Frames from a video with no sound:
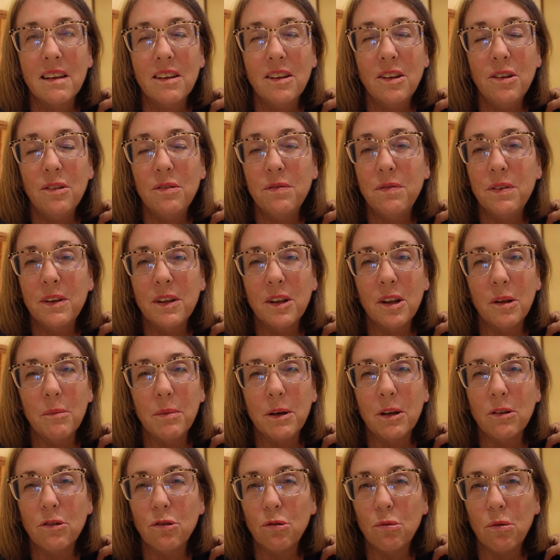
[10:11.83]
you feel
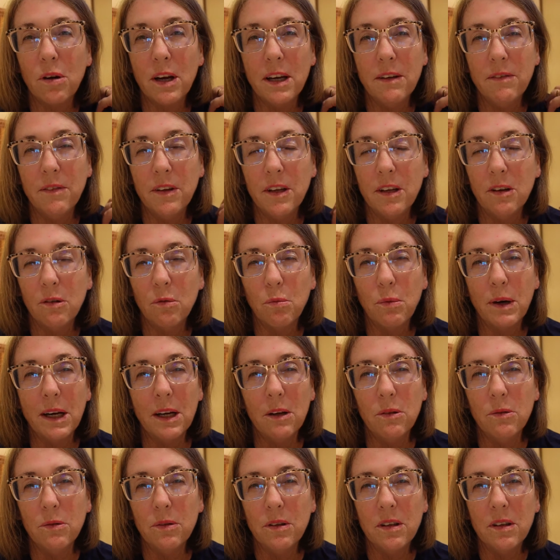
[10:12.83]
about driving
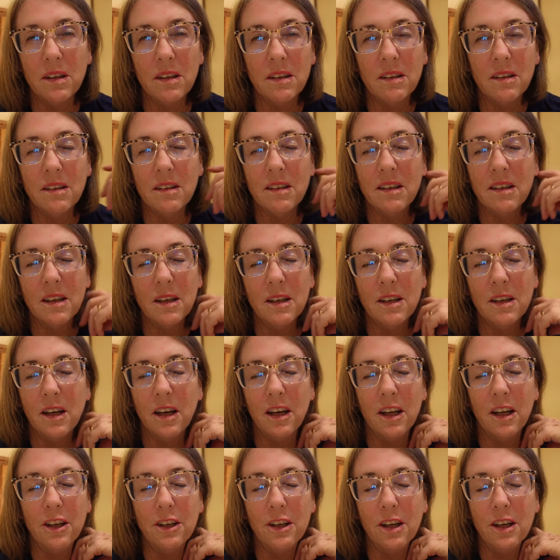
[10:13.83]
around in
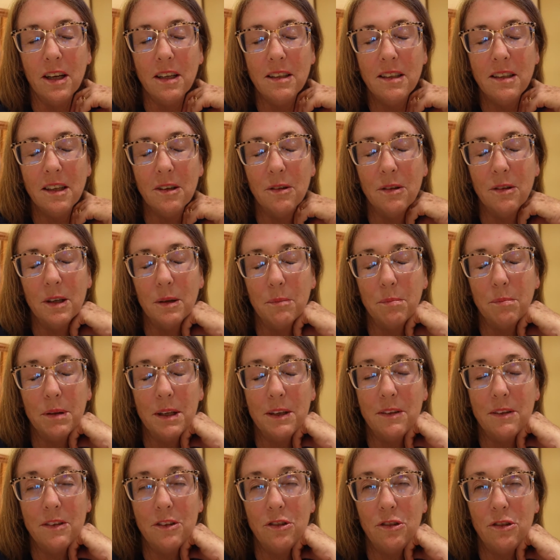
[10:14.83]
a
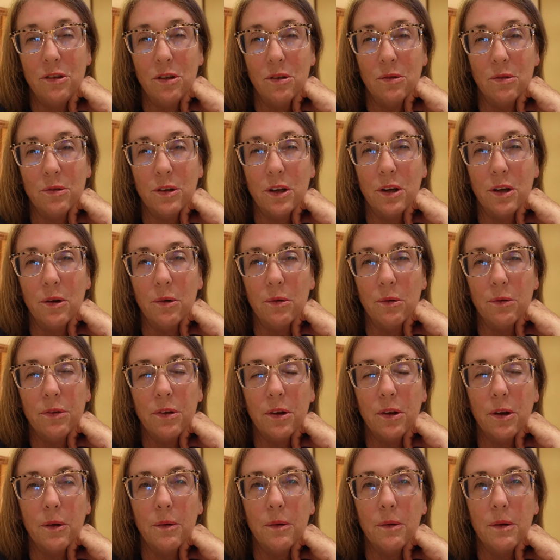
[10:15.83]
place that you don't know.
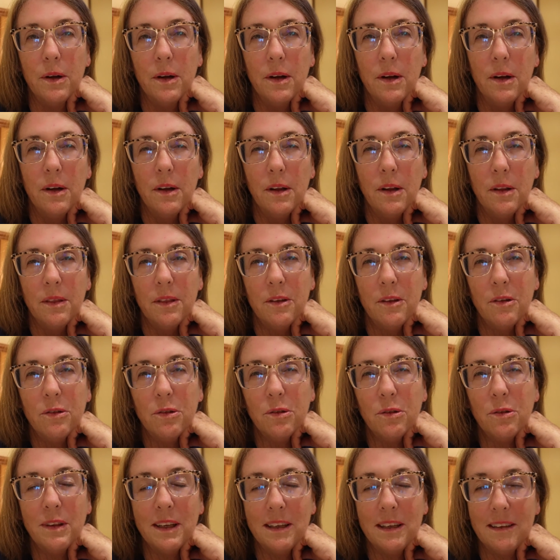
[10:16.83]
So
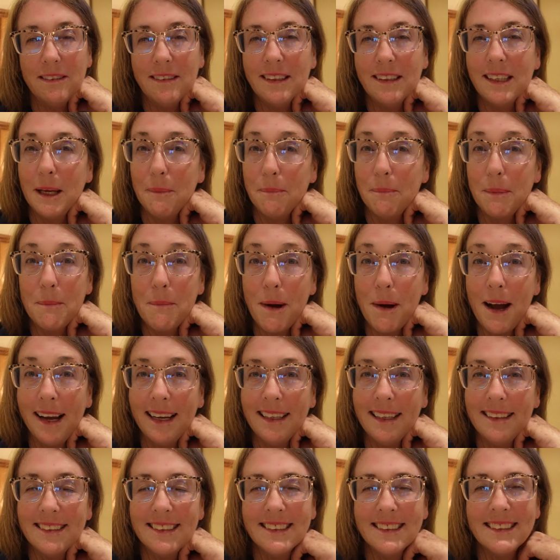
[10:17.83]
those are things to keep in mind.